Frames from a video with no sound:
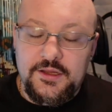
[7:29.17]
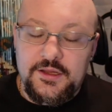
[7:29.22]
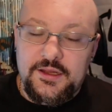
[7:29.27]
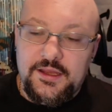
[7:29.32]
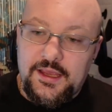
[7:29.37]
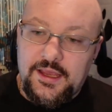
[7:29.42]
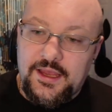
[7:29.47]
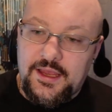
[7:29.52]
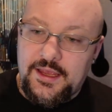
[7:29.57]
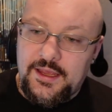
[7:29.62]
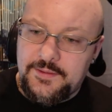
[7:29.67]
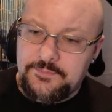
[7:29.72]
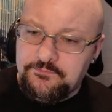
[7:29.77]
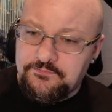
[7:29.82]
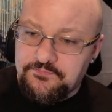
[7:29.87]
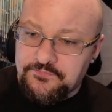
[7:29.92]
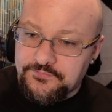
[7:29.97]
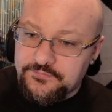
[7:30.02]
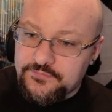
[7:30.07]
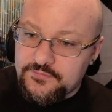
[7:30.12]
And
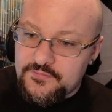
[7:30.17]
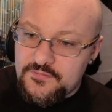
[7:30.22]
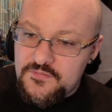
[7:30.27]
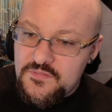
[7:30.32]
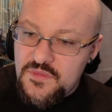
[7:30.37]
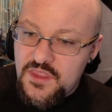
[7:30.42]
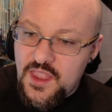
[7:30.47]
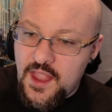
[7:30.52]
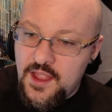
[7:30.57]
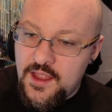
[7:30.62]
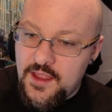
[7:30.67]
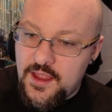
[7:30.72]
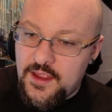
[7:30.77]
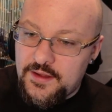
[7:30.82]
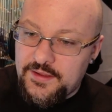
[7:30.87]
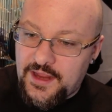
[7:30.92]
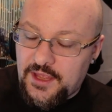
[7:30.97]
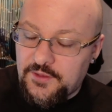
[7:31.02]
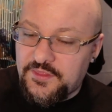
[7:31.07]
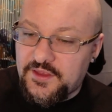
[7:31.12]

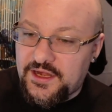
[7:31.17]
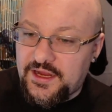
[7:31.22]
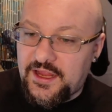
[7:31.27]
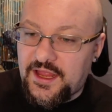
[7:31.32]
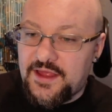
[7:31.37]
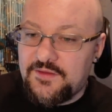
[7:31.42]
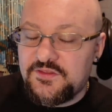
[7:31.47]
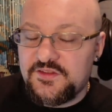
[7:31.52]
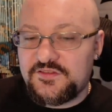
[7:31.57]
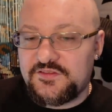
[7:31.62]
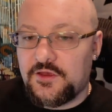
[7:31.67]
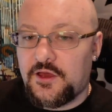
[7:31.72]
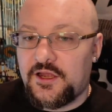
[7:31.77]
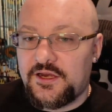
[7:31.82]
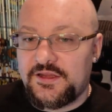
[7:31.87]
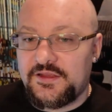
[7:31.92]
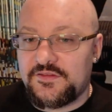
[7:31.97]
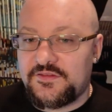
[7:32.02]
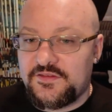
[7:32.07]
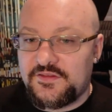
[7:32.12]
now that I have this
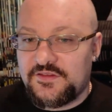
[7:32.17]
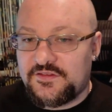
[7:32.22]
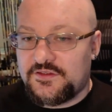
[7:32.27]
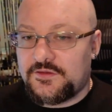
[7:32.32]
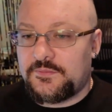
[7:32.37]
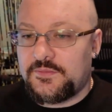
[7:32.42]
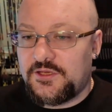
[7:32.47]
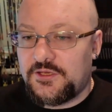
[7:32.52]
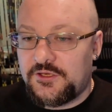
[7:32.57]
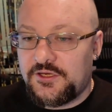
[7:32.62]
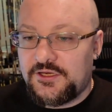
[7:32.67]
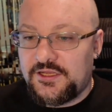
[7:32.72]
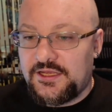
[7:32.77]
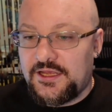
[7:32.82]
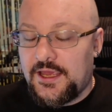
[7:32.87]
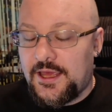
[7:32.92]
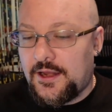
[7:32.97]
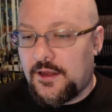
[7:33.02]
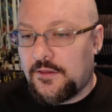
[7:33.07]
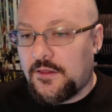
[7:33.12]
audience and this
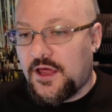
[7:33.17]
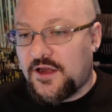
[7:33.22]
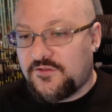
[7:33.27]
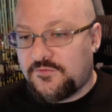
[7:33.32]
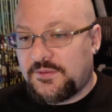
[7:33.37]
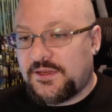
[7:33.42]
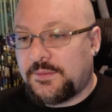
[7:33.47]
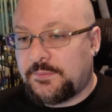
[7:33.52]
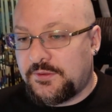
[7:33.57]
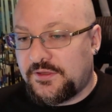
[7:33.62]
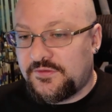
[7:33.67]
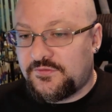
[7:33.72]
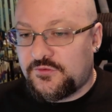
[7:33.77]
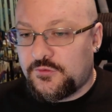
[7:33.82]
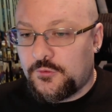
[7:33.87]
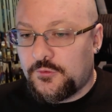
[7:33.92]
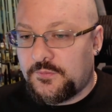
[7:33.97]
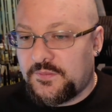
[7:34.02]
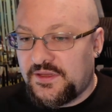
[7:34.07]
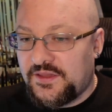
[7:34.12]
community, and a lot of people have
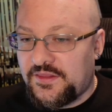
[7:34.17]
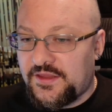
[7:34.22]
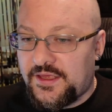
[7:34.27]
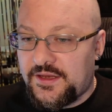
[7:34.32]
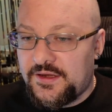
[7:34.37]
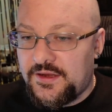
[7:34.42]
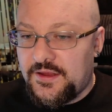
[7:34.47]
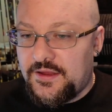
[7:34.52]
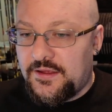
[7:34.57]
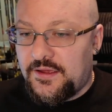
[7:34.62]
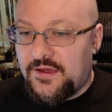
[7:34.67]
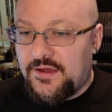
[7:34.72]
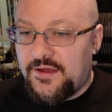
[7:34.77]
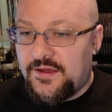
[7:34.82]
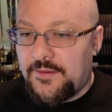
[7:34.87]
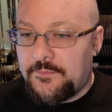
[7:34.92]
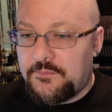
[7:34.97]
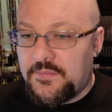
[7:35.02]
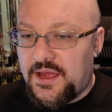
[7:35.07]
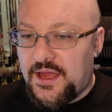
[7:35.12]
told me that
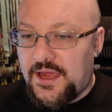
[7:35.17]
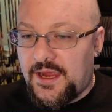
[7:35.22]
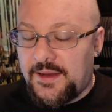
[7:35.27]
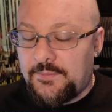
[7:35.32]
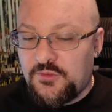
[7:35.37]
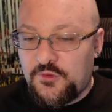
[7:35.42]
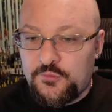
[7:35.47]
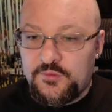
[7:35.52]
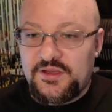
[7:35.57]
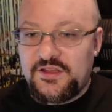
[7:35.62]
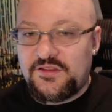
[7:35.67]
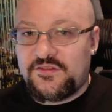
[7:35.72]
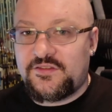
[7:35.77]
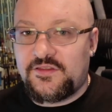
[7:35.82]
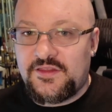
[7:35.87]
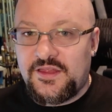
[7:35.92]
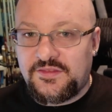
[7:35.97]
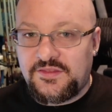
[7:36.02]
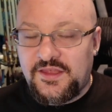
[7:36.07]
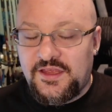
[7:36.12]
I'm the
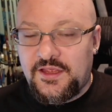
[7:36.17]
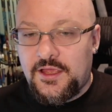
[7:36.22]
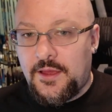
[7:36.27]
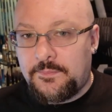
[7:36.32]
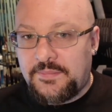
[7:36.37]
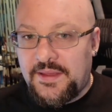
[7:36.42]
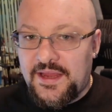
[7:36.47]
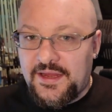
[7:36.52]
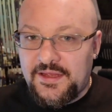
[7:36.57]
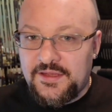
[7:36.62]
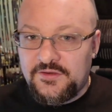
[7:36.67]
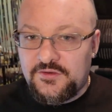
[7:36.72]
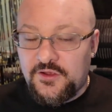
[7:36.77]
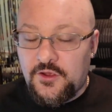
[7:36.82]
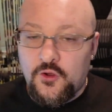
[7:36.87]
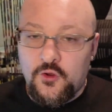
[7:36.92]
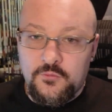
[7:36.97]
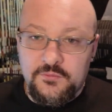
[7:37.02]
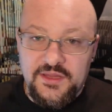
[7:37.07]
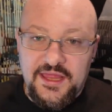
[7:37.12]
reason that they got back into
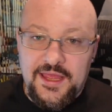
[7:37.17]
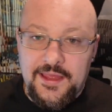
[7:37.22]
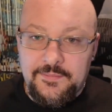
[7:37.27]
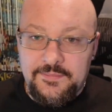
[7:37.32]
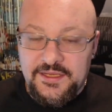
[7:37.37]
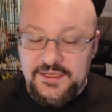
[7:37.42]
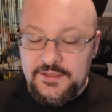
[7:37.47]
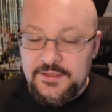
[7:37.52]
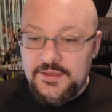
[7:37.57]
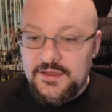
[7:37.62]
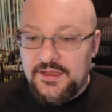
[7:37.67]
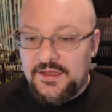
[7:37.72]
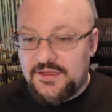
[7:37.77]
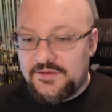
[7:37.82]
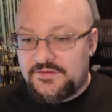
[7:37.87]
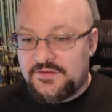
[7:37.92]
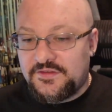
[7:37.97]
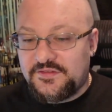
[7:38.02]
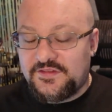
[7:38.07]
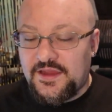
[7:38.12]
home labbing,
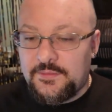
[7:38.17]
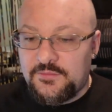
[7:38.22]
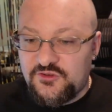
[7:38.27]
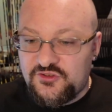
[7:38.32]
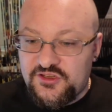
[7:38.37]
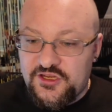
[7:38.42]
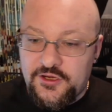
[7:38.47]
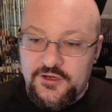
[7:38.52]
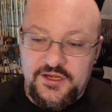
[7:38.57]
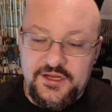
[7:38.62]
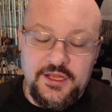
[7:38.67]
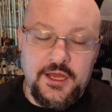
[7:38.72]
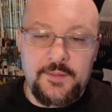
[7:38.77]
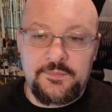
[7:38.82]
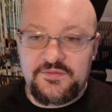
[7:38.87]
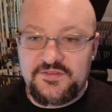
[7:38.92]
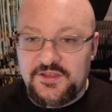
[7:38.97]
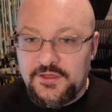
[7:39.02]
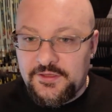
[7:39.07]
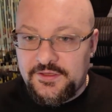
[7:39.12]
into cybersecurity,
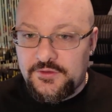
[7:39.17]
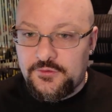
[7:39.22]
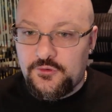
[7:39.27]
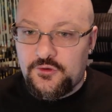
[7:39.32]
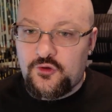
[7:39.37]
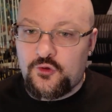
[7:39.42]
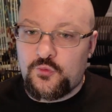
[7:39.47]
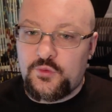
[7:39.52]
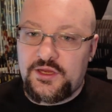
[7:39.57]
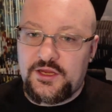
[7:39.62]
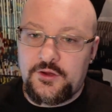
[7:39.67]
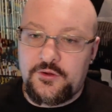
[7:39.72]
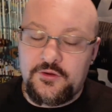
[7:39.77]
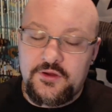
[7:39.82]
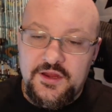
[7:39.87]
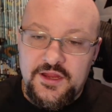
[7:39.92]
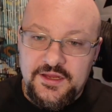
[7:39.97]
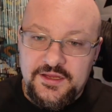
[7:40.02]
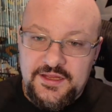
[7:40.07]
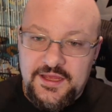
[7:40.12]
upskilling their career,
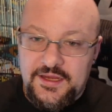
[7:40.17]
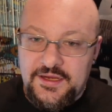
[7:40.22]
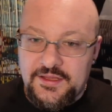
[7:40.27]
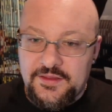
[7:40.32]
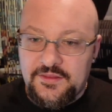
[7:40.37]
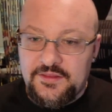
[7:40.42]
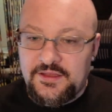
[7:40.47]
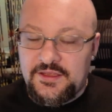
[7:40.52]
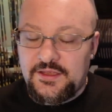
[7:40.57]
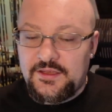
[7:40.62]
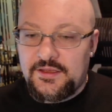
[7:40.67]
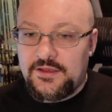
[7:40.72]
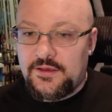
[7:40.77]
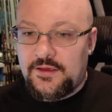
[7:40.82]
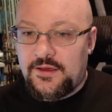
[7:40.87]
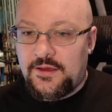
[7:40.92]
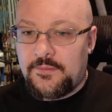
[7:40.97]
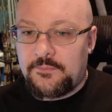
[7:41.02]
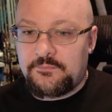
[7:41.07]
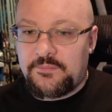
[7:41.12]
getting the
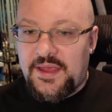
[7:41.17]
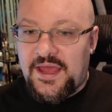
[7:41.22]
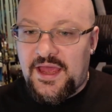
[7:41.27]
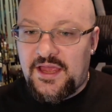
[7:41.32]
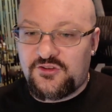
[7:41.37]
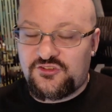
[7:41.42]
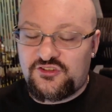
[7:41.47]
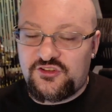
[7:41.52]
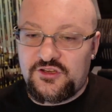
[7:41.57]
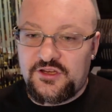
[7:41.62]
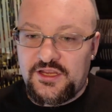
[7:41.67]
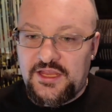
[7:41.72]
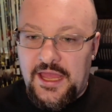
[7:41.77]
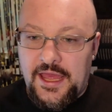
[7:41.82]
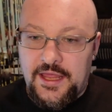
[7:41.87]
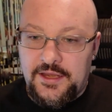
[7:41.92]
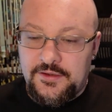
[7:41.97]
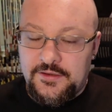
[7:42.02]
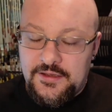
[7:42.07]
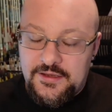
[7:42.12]
passion
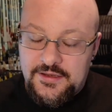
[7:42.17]
again,